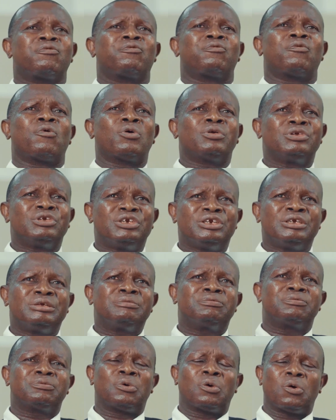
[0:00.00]

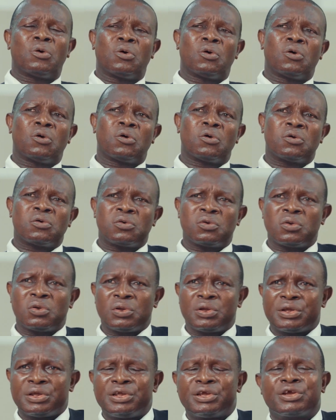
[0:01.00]
funding for
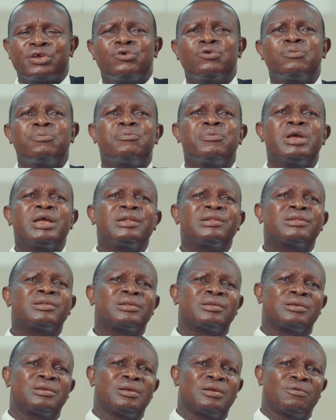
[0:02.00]
equipment,
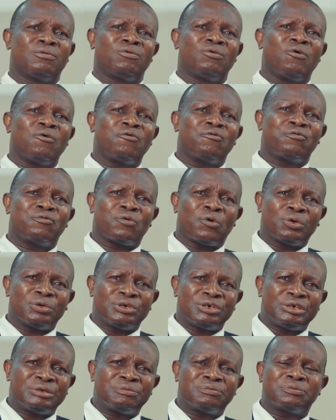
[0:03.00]
no
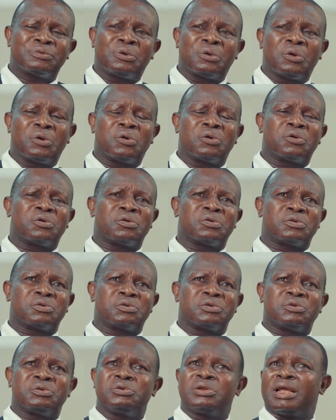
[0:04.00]
funding for
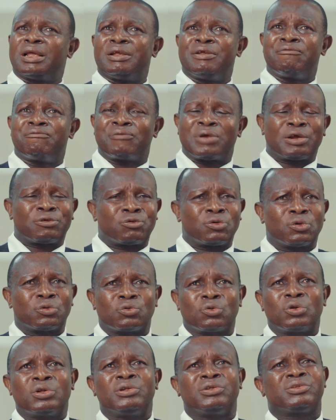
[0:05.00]
the
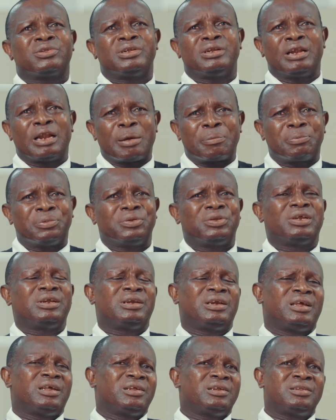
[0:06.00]
infrastructure is
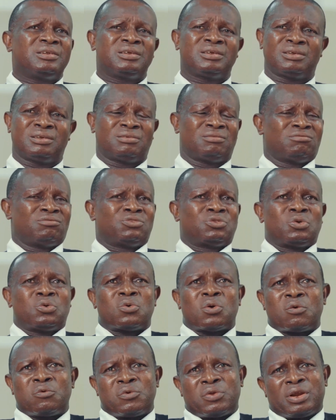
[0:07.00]
dilapidated. So
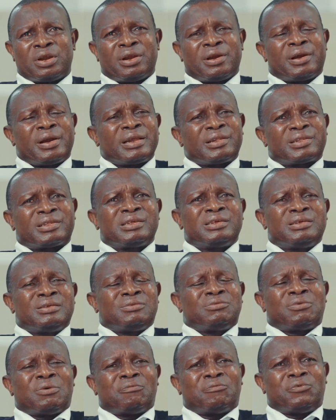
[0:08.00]
the
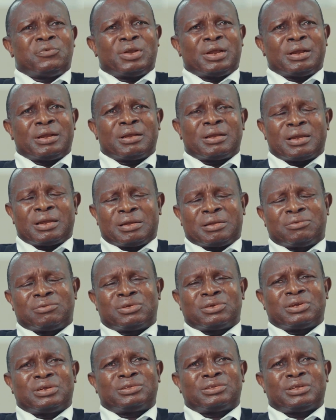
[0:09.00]
rating of the
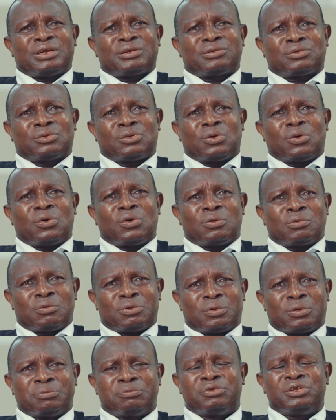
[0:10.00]
education sector
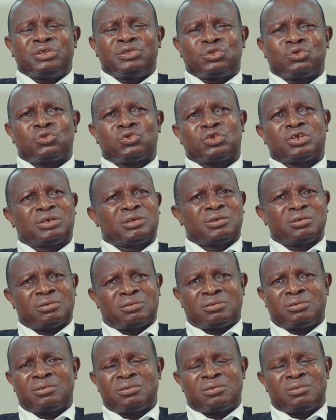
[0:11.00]
of the institution
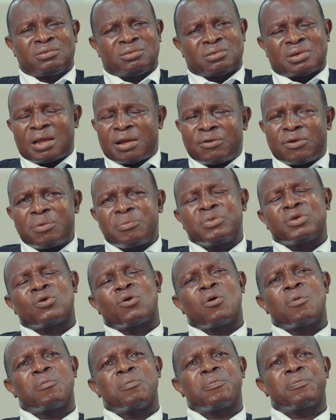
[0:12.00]
cannot be
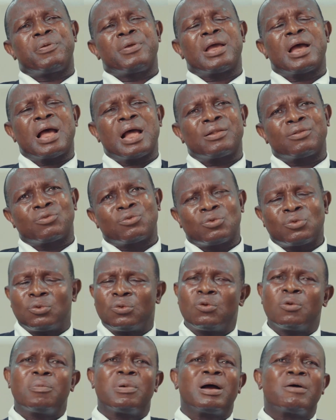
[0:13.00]
compared to
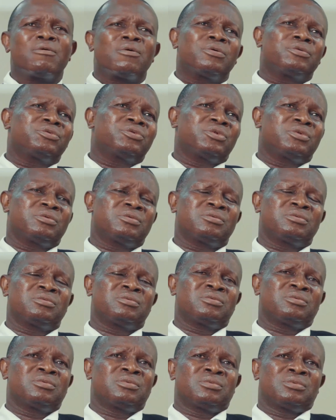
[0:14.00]
global ones.
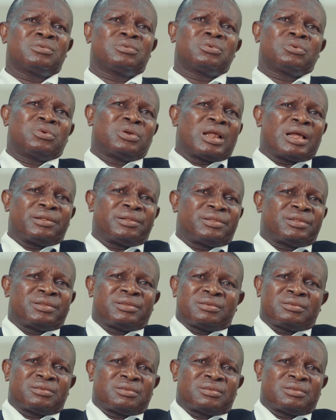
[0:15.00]
So that's